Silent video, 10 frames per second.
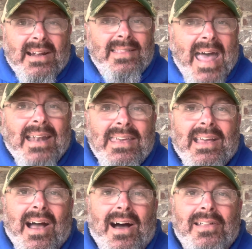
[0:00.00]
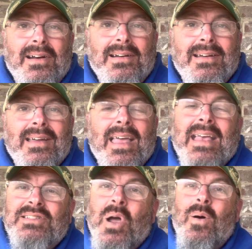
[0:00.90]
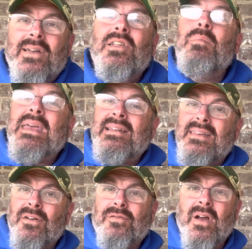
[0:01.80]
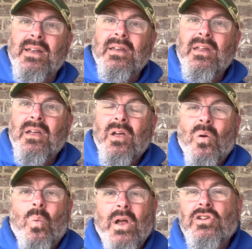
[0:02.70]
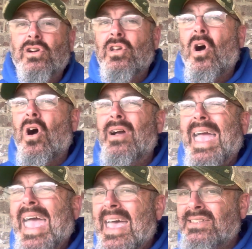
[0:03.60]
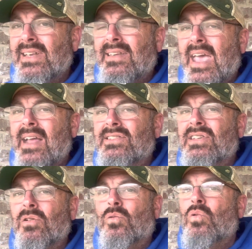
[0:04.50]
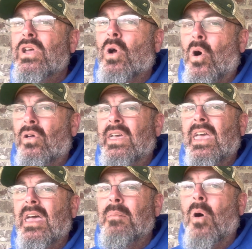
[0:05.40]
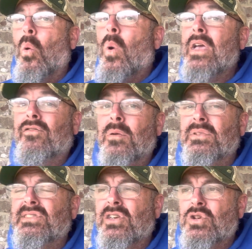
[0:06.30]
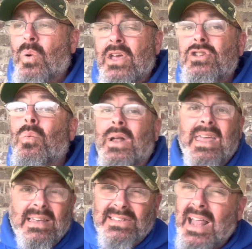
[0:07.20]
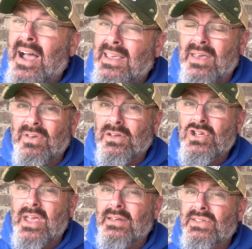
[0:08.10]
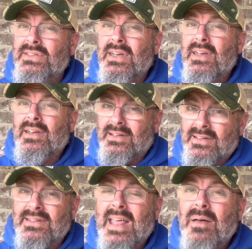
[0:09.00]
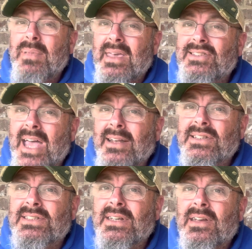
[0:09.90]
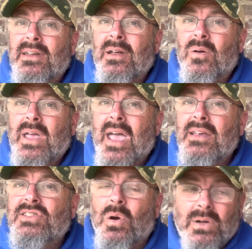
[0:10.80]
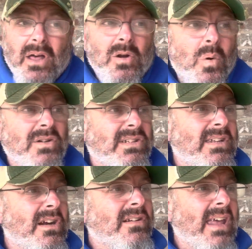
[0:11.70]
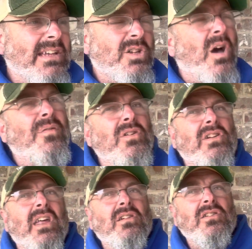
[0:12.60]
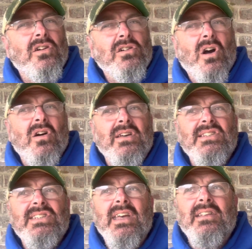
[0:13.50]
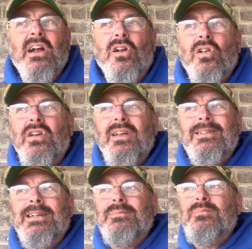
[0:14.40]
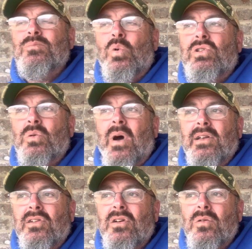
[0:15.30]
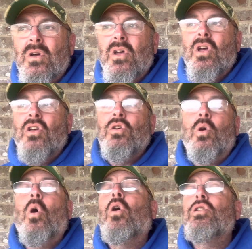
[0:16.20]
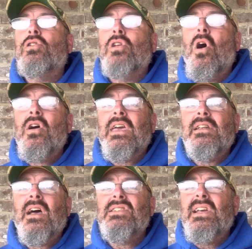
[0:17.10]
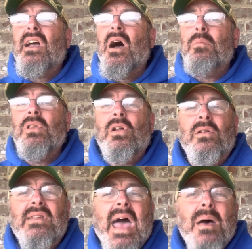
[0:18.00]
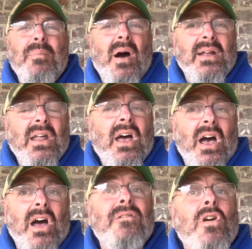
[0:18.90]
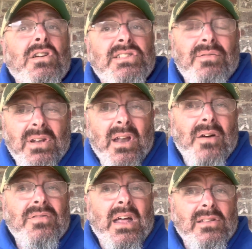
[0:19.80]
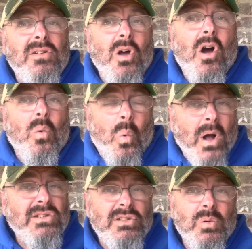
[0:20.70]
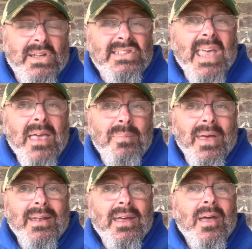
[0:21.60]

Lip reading: on that e-collar is going to be different when your dog hesitates recalling him away from a situation when he's not giving chase. Does that make sense? Okay, so in other words, a deer takes off, your dog is sitting there looking like, what do I do? You call your dog, he doesn't come, little tap on aversive enough that the dog wants to escape it,